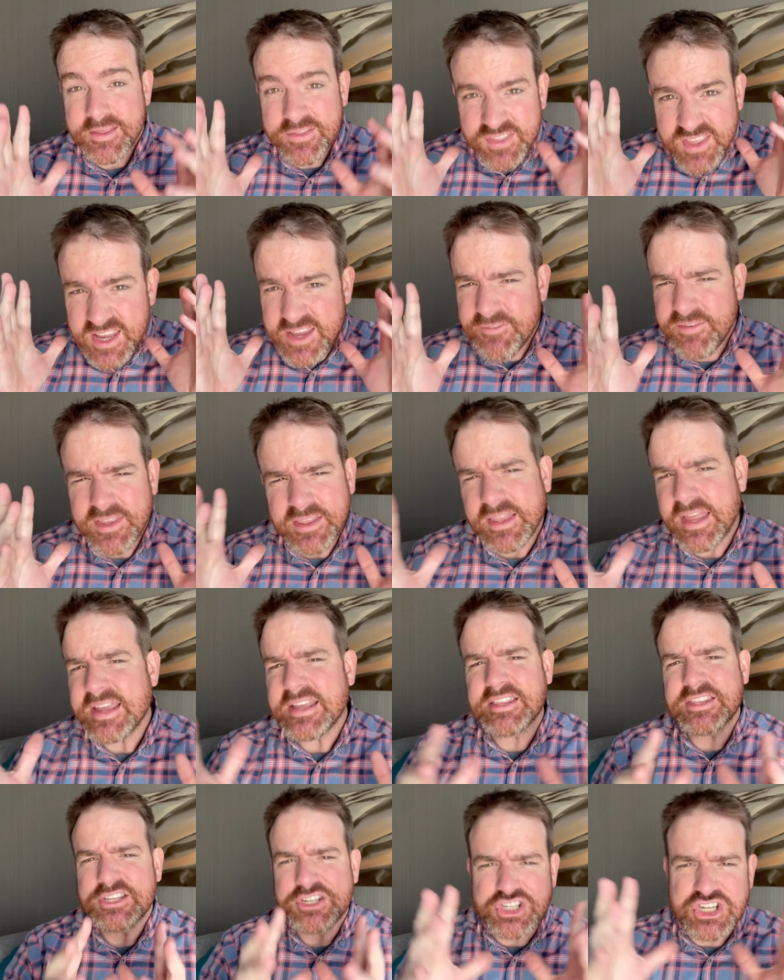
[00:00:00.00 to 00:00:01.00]
Think of it
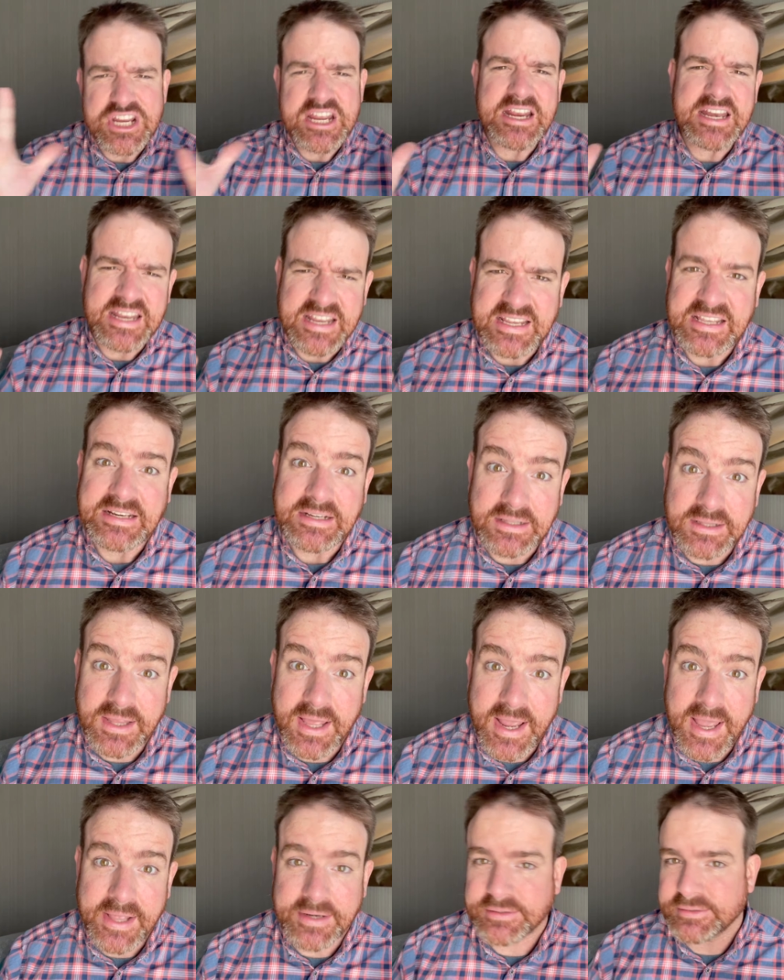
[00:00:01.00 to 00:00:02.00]
like the genie in
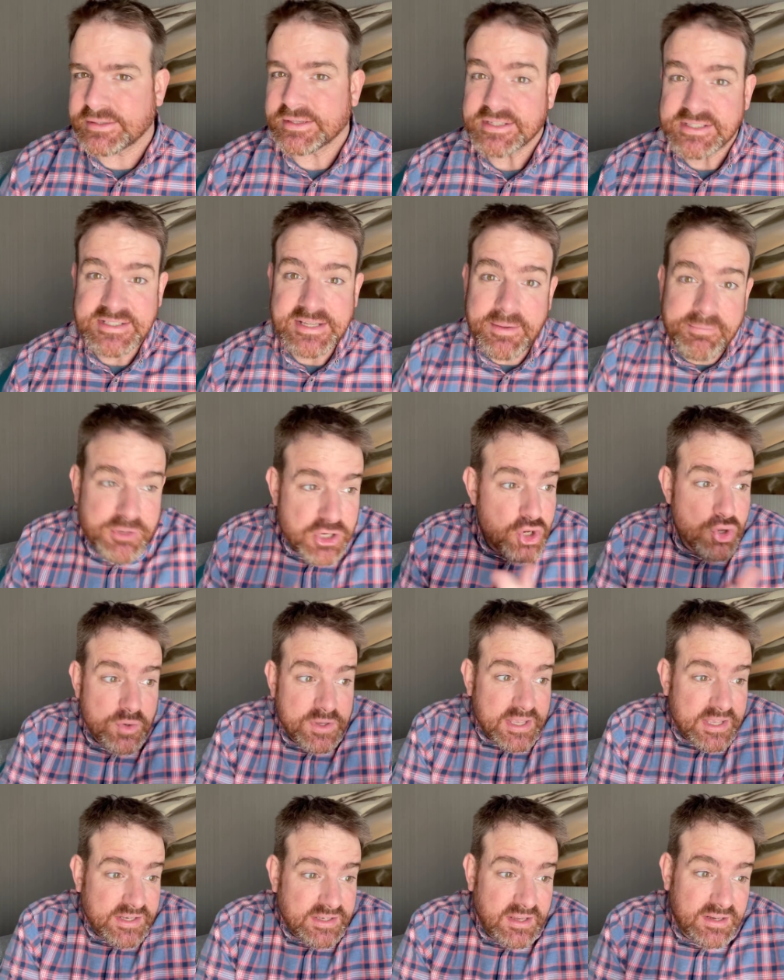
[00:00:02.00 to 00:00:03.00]
Aladdin, except you
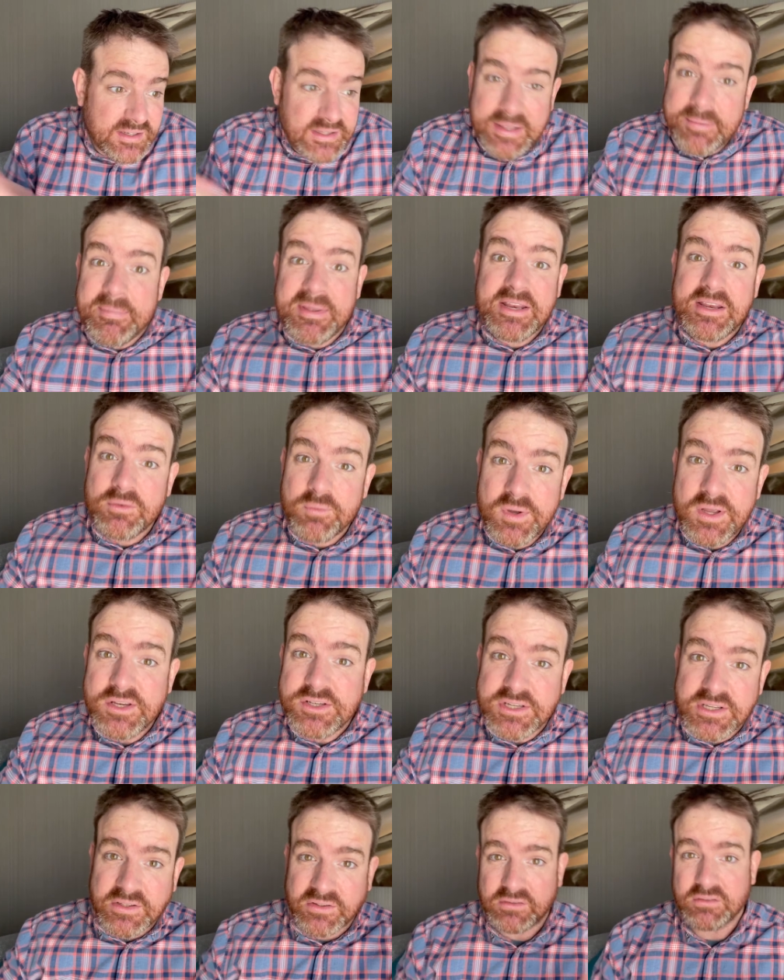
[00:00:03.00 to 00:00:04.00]
get unlimited
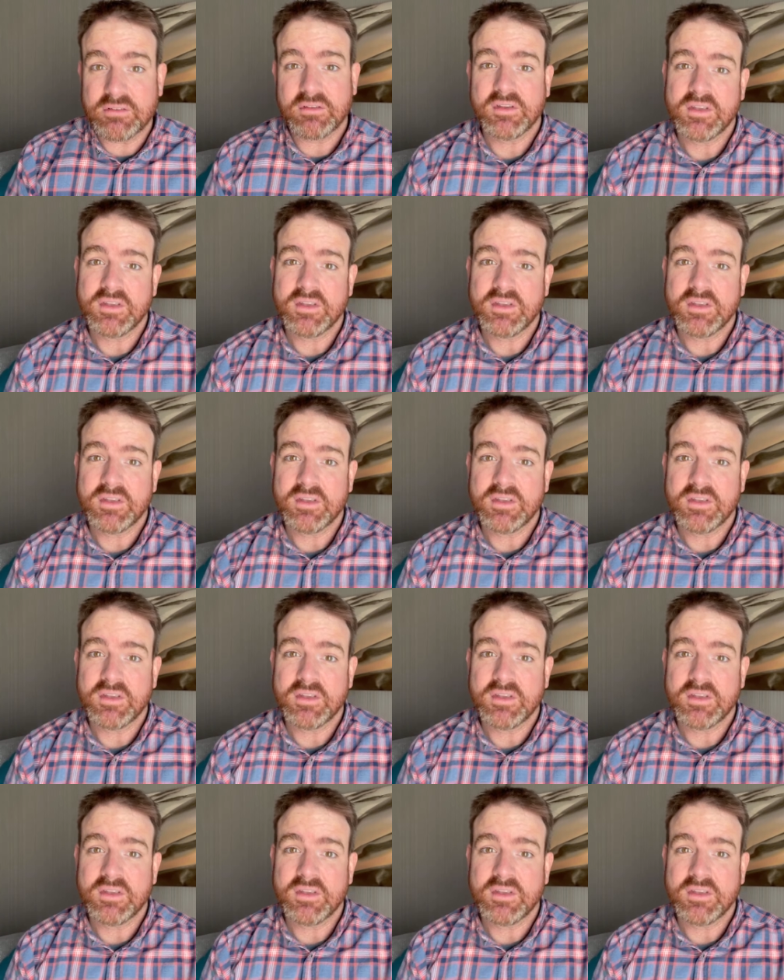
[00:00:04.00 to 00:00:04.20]
wishes.